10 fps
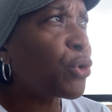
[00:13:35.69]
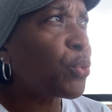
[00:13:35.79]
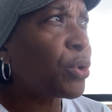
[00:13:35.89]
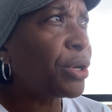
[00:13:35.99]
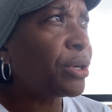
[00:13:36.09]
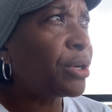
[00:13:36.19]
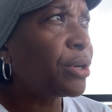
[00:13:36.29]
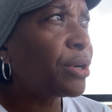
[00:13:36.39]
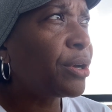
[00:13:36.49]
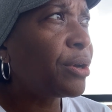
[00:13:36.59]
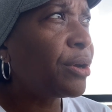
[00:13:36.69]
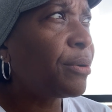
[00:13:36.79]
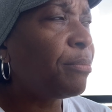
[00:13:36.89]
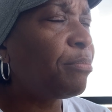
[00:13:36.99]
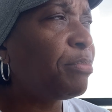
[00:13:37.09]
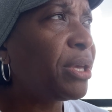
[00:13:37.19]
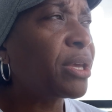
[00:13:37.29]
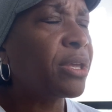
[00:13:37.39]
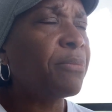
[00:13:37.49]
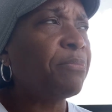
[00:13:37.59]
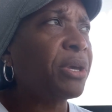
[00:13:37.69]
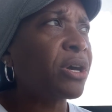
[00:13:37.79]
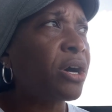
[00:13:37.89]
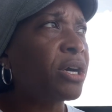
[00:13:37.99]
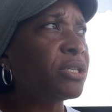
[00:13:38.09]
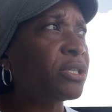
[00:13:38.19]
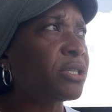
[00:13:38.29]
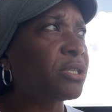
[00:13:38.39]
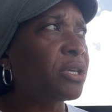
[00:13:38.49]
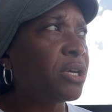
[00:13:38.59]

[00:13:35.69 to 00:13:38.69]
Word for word: one be, because